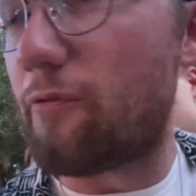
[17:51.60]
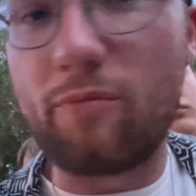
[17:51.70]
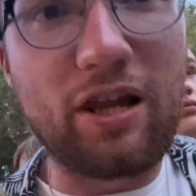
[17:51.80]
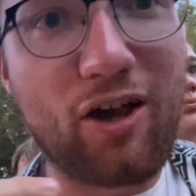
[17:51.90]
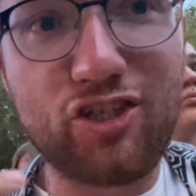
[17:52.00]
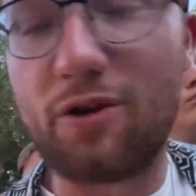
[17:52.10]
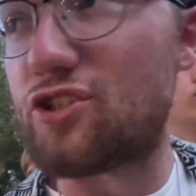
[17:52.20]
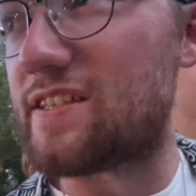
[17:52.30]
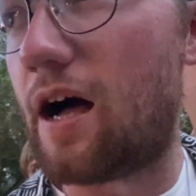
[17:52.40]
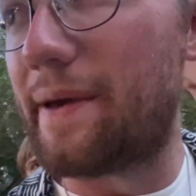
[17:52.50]
from the last show are
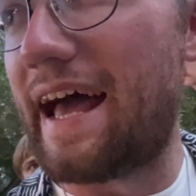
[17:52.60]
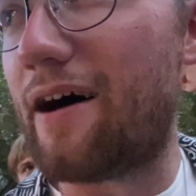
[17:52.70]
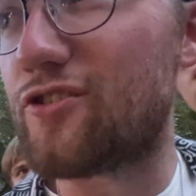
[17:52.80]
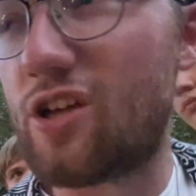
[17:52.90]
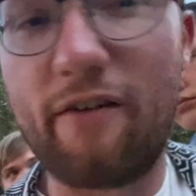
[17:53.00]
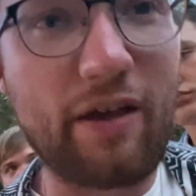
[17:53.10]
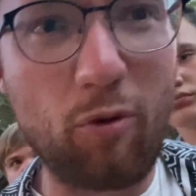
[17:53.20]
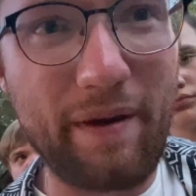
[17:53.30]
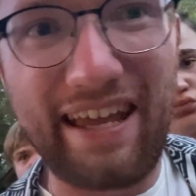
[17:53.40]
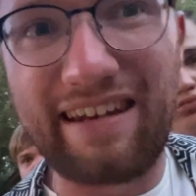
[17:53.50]
just coming out, so I think we'll
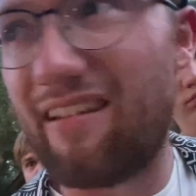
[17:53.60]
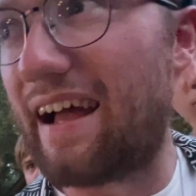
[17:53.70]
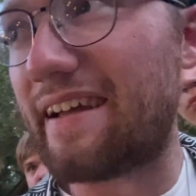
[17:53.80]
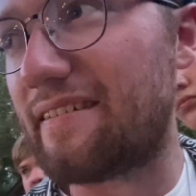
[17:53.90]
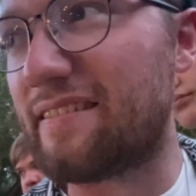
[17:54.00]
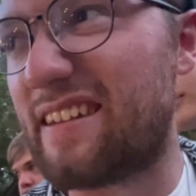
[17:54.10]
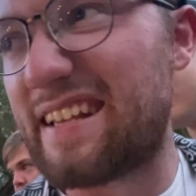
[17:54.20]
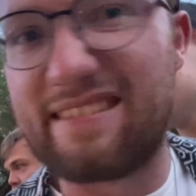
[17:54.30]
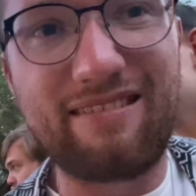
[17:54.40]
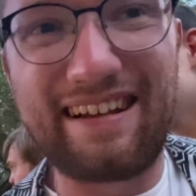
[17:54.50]
be in like in the
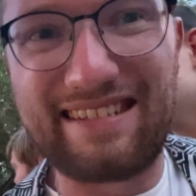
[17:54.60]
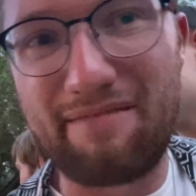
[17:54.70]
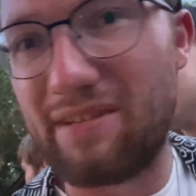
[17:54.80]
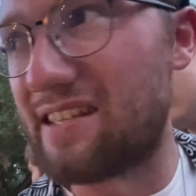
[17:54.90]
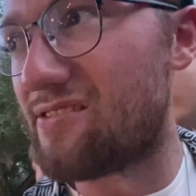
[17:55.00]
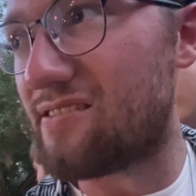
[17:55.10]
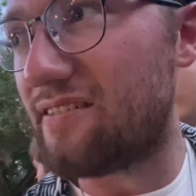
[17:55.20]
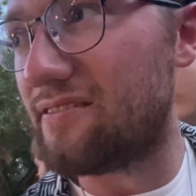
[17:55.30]
next like ten minutes or so.